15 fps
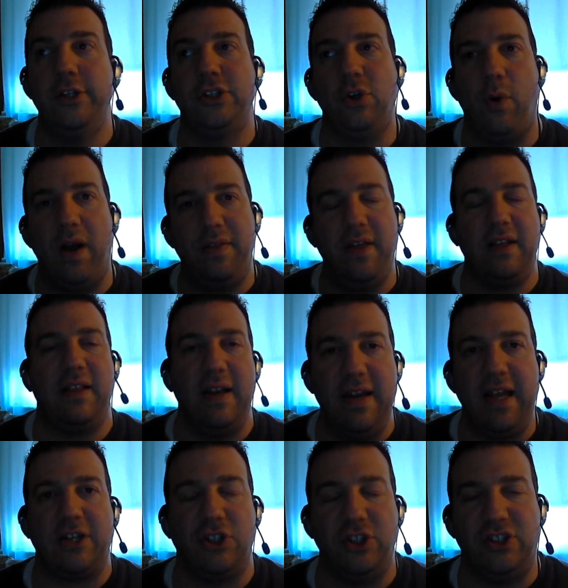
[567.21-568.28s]
So I think the
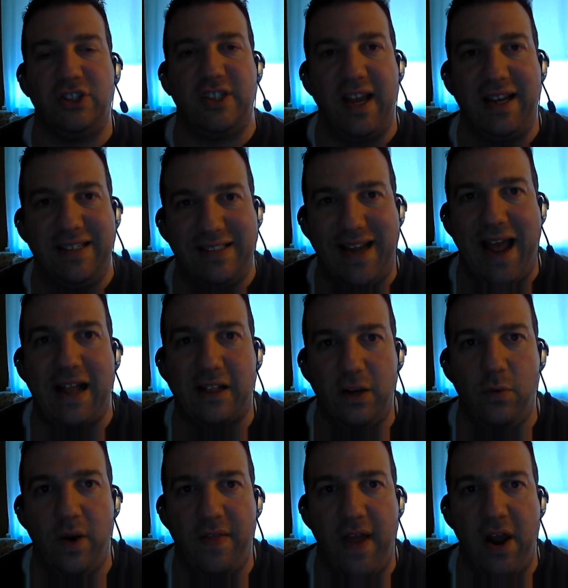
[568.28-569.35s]
Knicks should stay
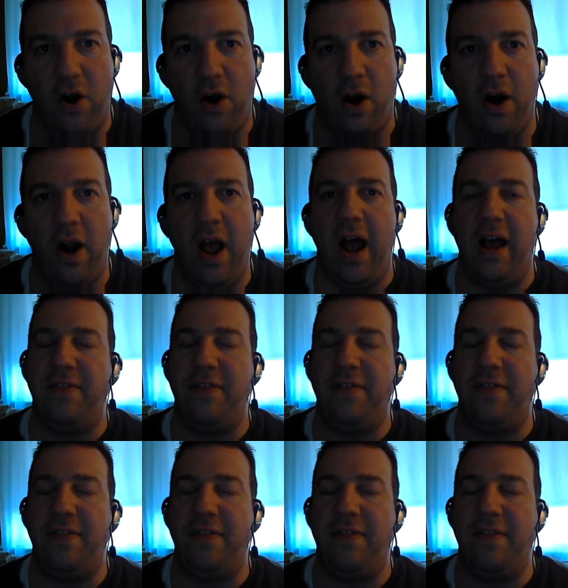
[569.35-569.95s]
exactly where they are.